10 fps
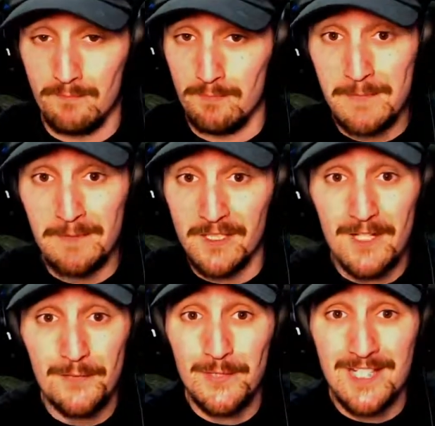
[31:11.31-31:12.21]
people
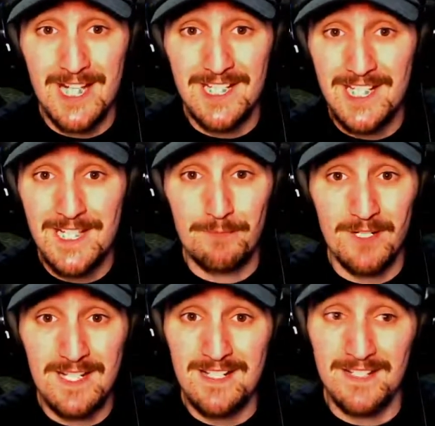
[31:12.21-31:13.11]
love what Tatis
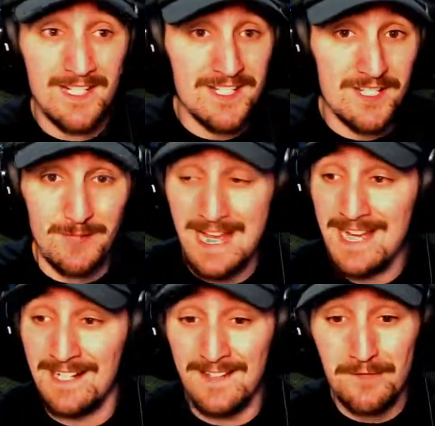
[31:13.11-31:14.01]
brings and that
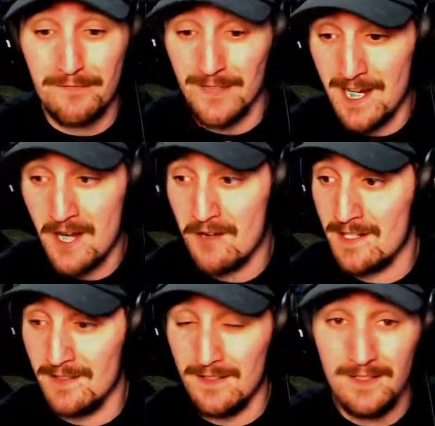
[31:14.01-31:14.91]
swag and that flair
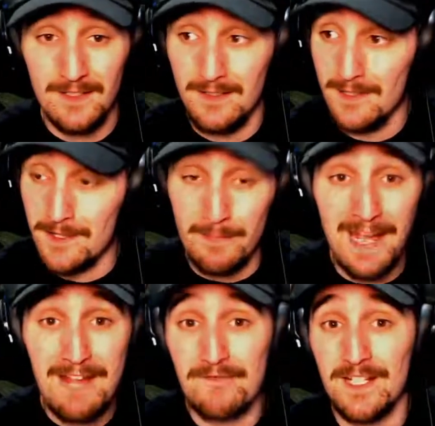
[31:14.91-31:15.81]
and the
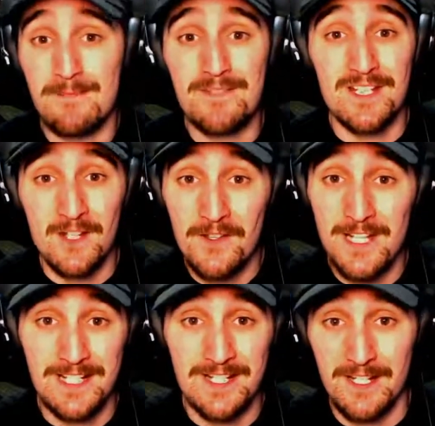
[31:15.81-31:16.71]
bat flips and all
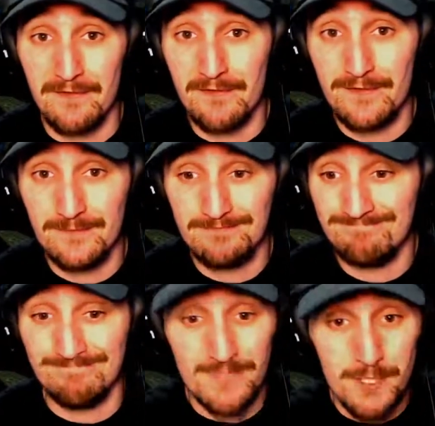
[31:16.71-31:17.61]
that stuff.
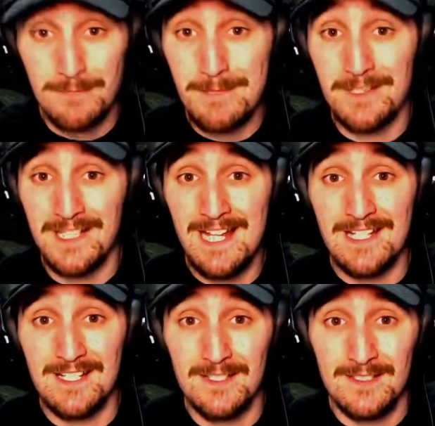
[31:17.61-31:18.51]
That's what people like.